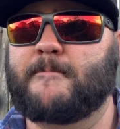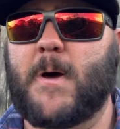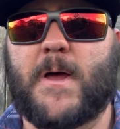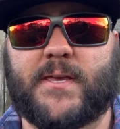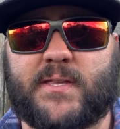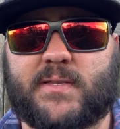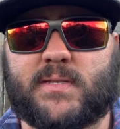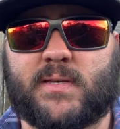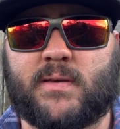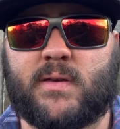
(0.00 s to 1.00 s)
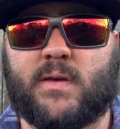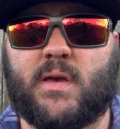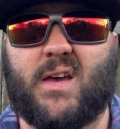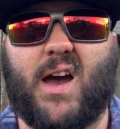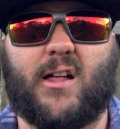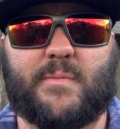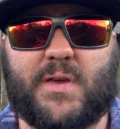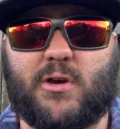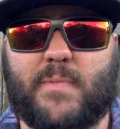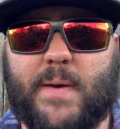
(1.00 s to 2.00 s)
onions,
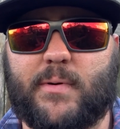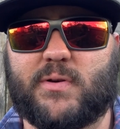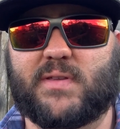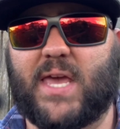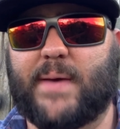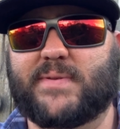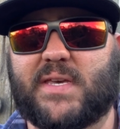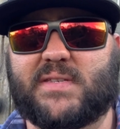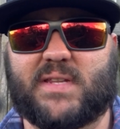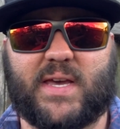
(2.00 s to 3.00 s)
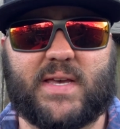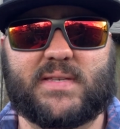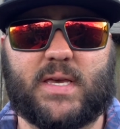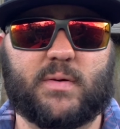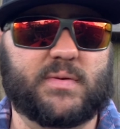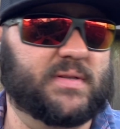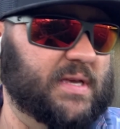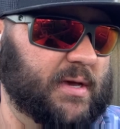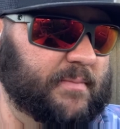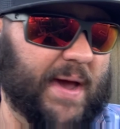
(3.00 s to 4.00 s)
jalapeno peppers. The capsaicin, I guess, kills
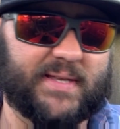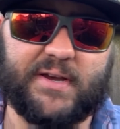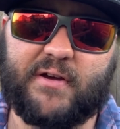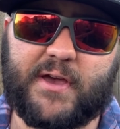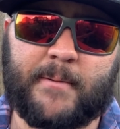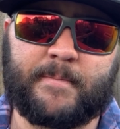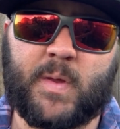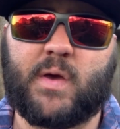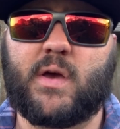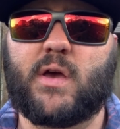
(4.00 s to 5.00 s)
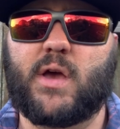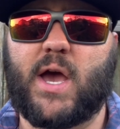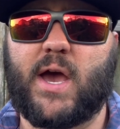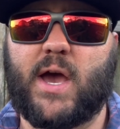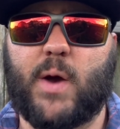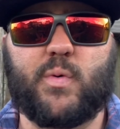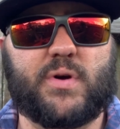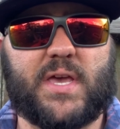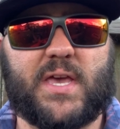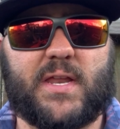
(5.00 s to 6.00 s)
the bacteria. I
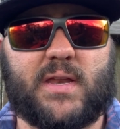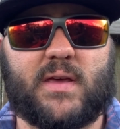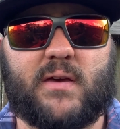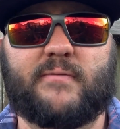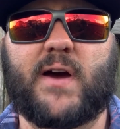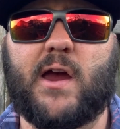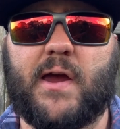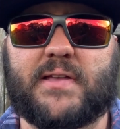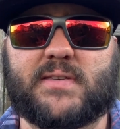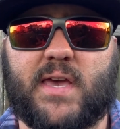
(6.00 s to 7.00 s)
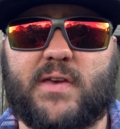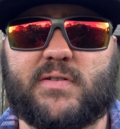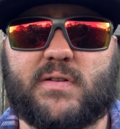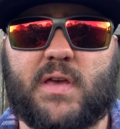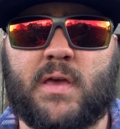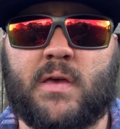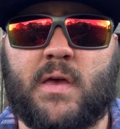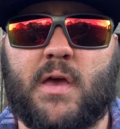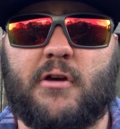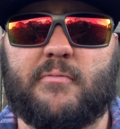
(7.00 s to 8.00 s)
will get fire ants occasionally,
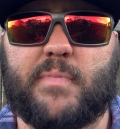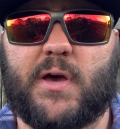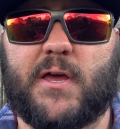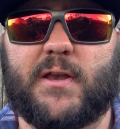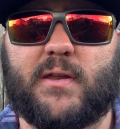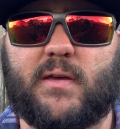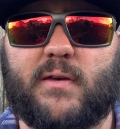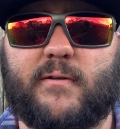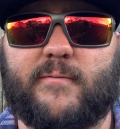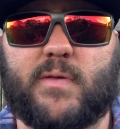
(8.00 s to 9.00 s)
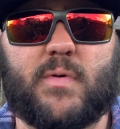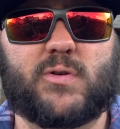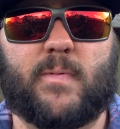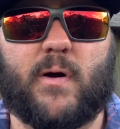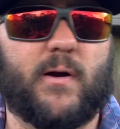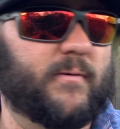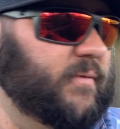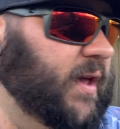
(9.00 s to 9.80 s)
but for the most part,